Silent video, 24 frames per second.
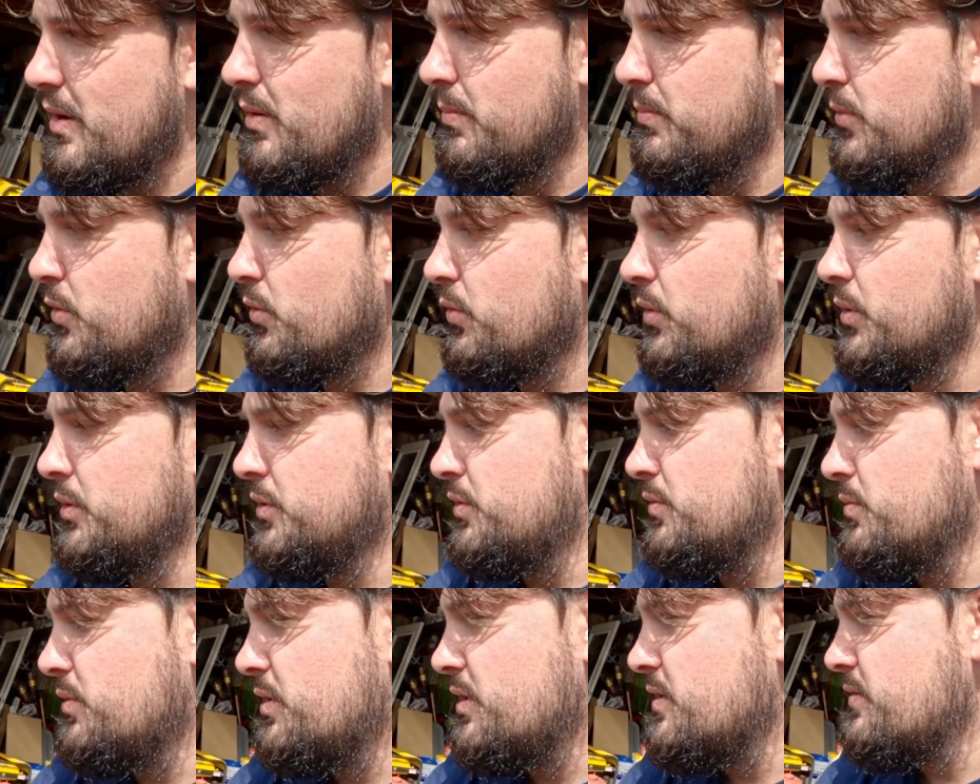I am
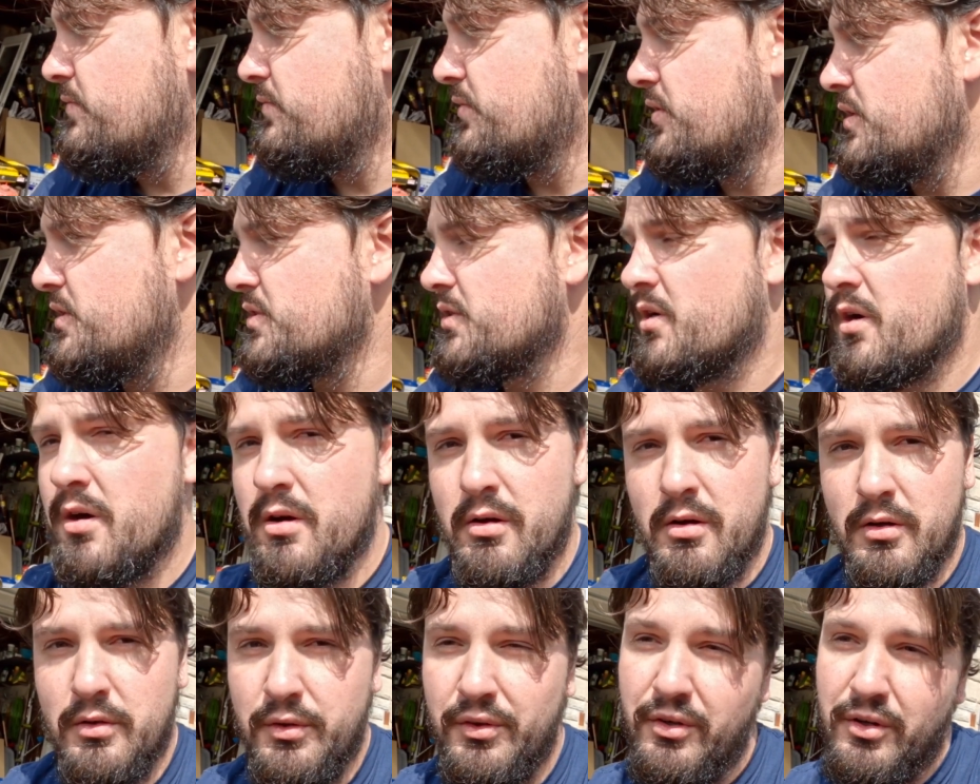going to give this
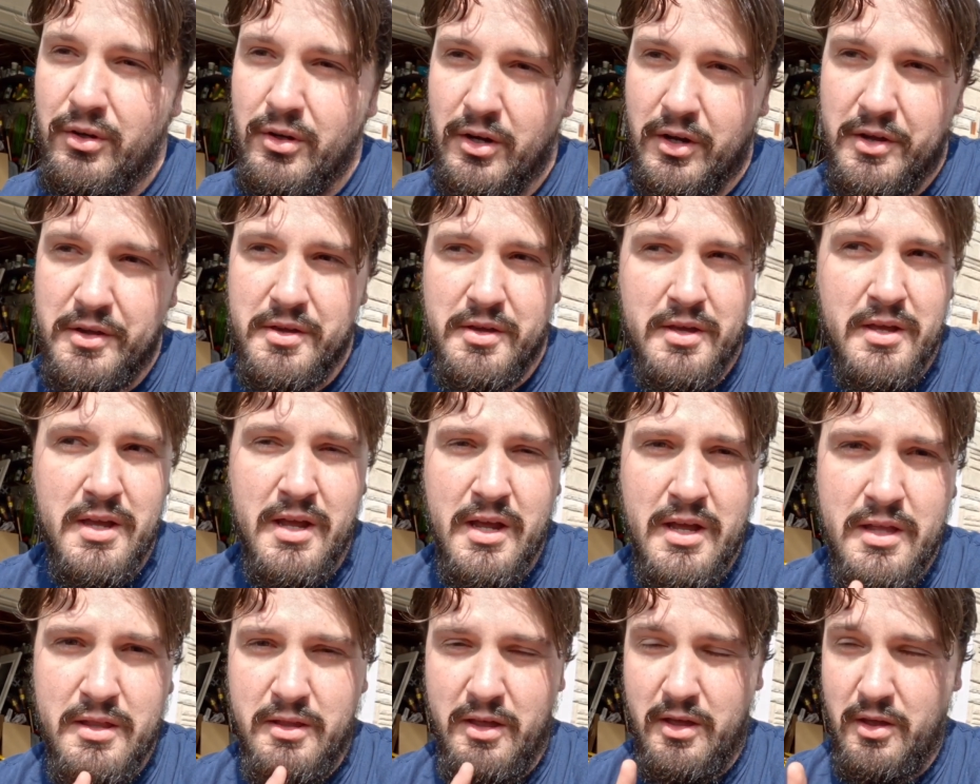car a look
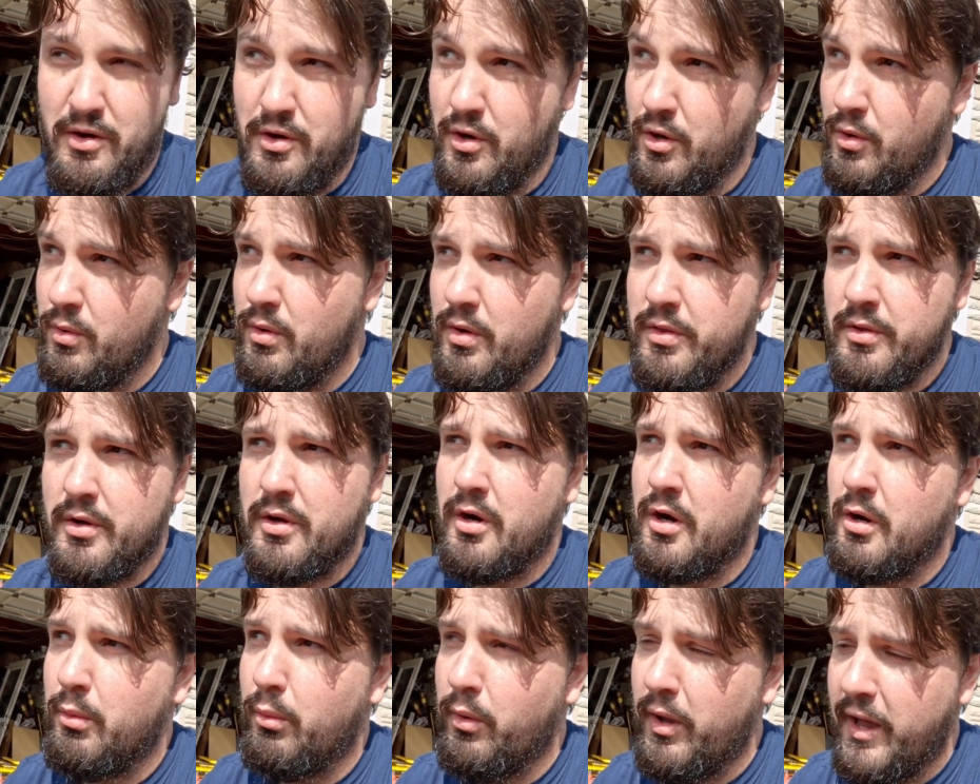that no
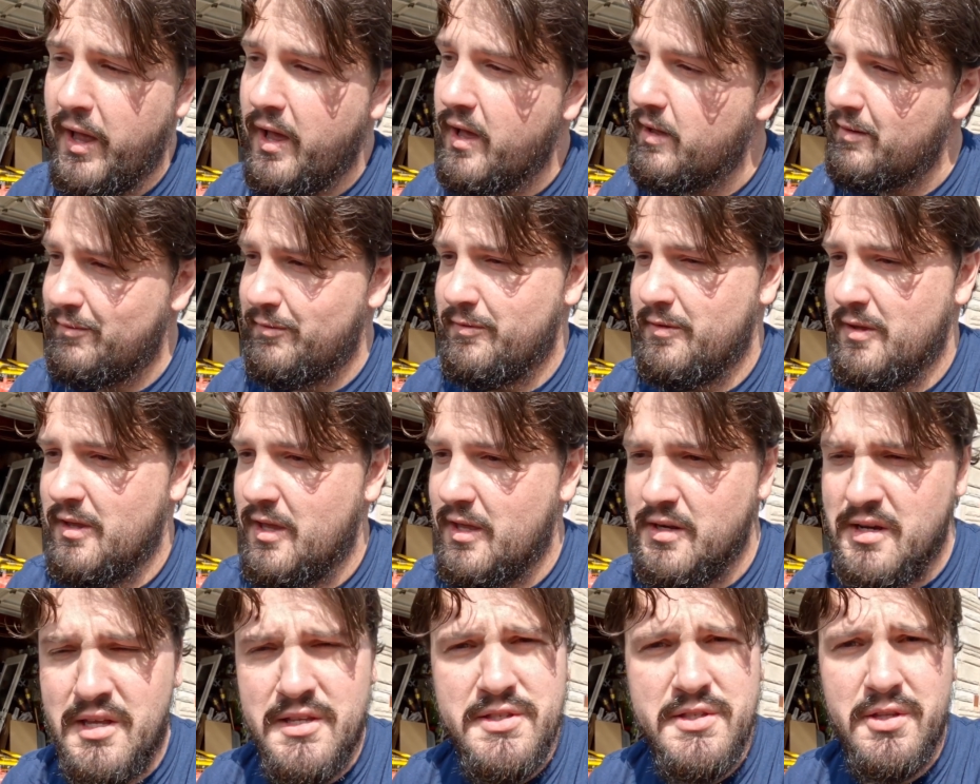other car will have.
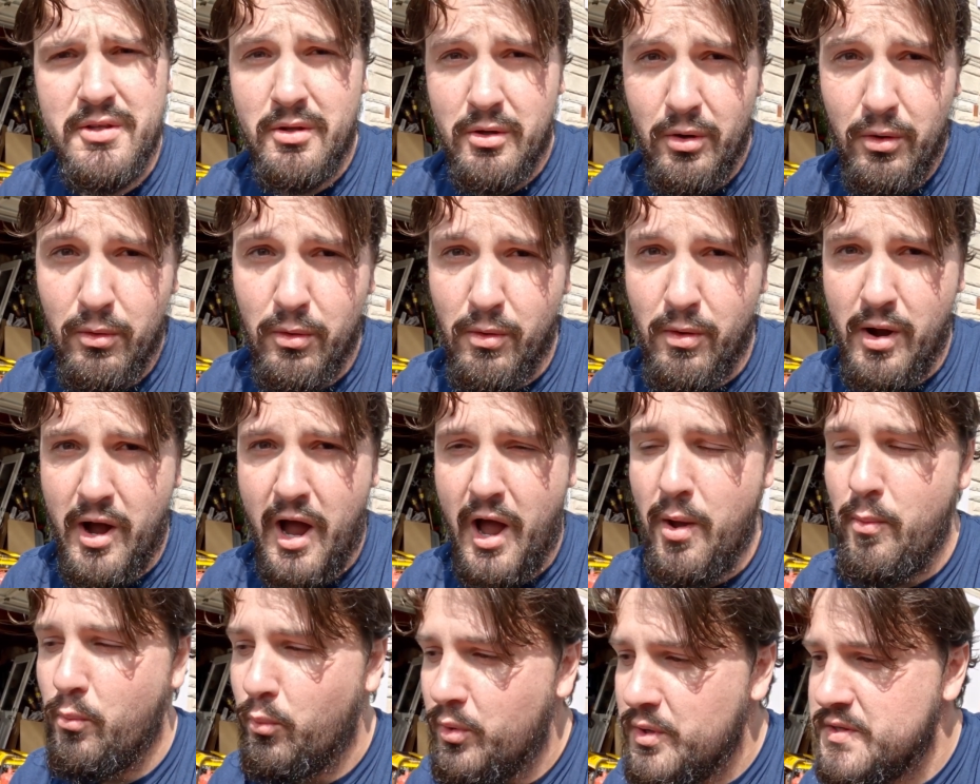And that's the
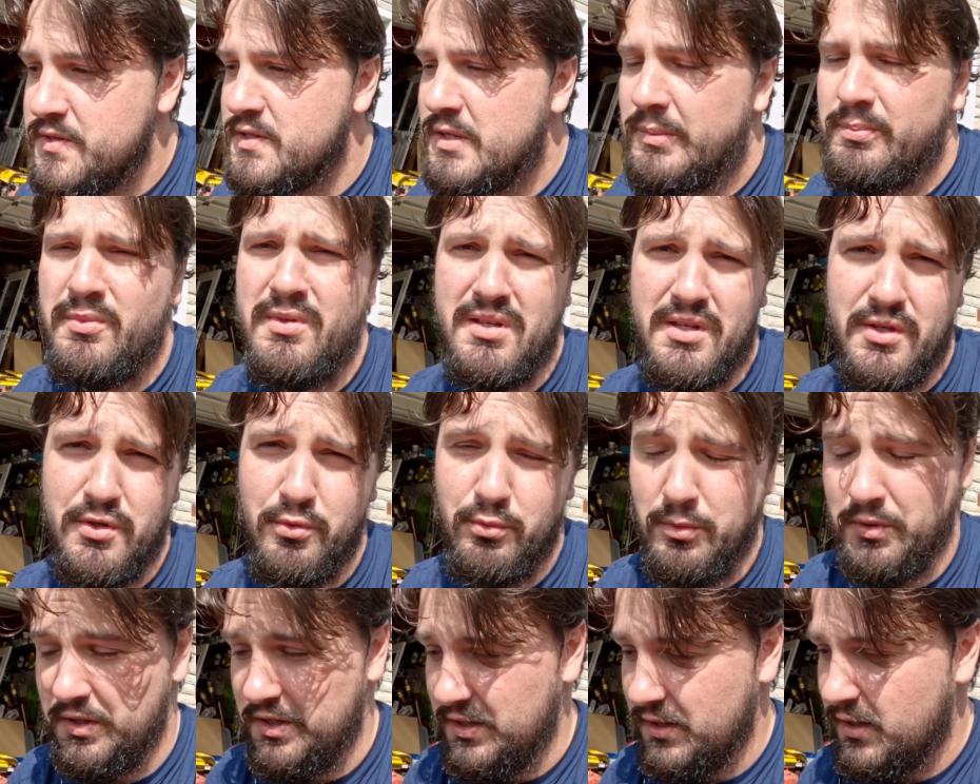goal. I want
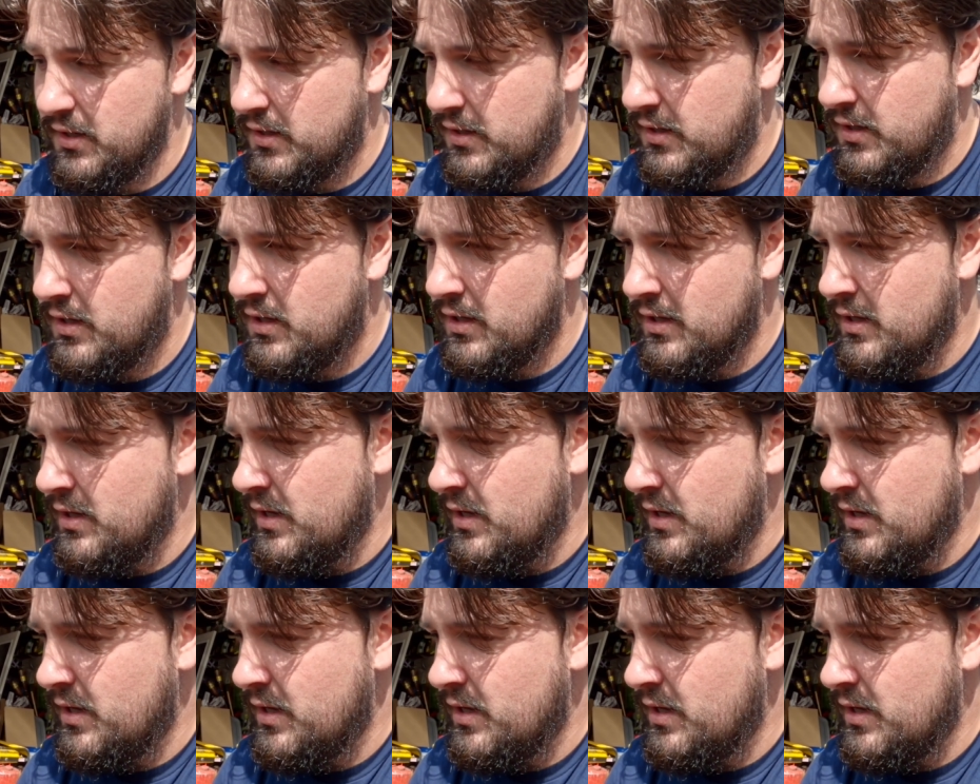something unique.